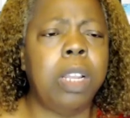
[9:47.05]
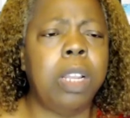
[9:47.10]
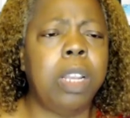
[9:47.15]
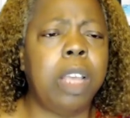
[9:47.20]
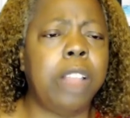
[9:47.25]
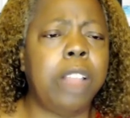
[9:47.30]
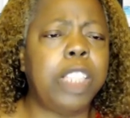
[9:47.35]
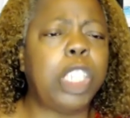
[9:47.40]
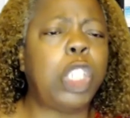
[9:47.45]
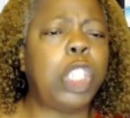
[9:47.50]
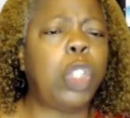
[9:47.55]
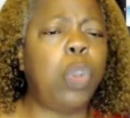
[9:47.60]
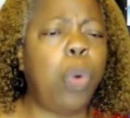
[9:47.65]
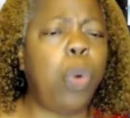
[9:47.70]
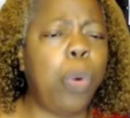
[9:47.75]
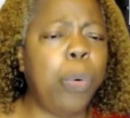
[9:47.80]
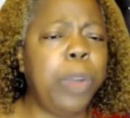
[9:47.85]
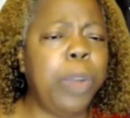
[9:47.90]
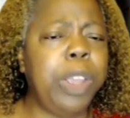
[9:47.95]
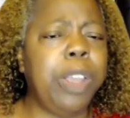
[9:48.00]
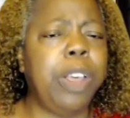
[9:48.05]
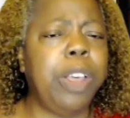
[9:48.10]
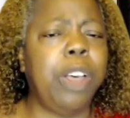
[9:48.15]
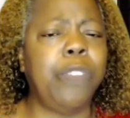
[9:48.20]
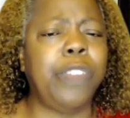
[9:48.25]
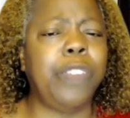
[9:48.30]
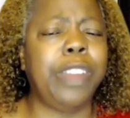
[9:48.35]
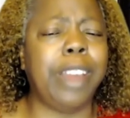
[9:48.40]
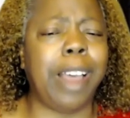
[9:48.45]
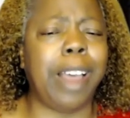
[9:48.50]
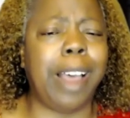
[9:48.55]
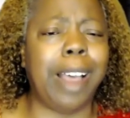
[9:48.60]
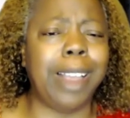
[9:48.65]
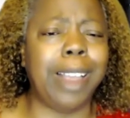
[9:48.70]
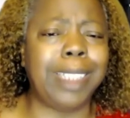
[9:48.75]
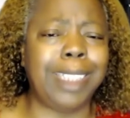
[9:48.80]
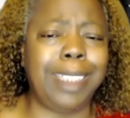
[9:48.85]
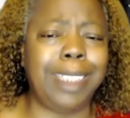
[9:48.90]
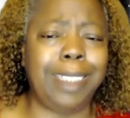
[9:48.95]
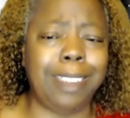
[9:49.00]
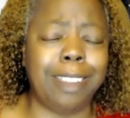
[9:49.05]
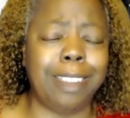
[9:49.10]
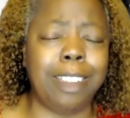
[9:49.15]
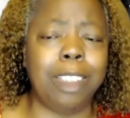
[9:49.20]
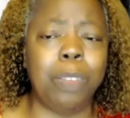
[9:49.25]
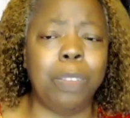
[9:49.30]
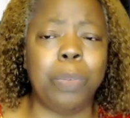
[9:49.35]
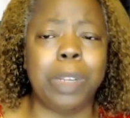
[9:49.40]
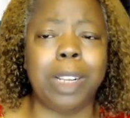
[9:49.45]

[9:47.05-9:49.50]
Now, the story of God's dealing